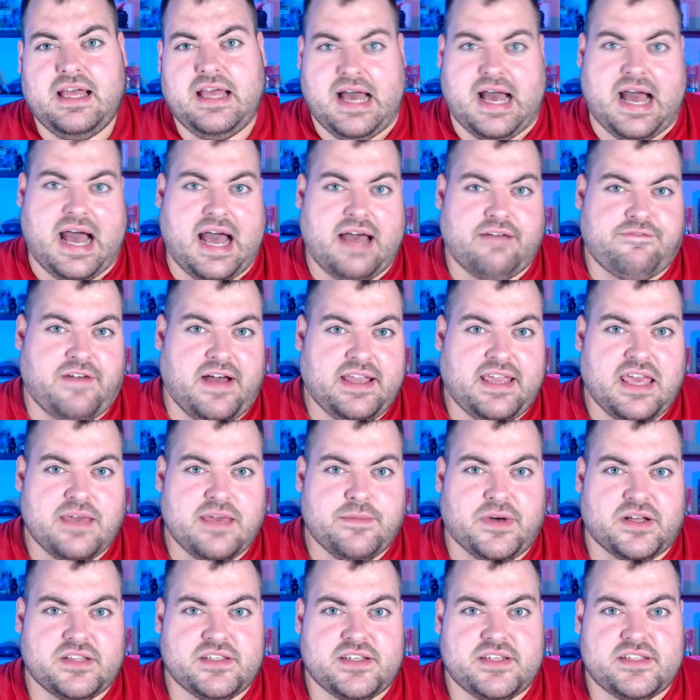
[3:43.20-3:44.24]
If I came
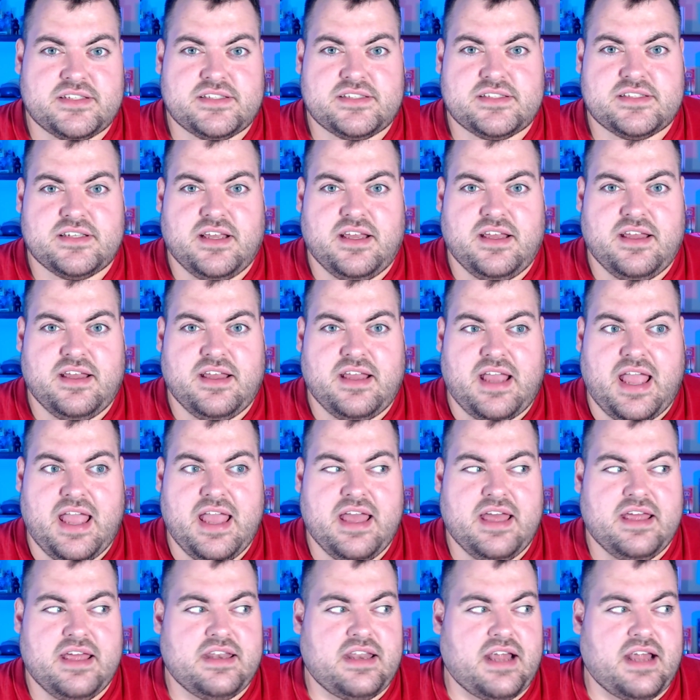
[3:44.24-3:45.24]
on this and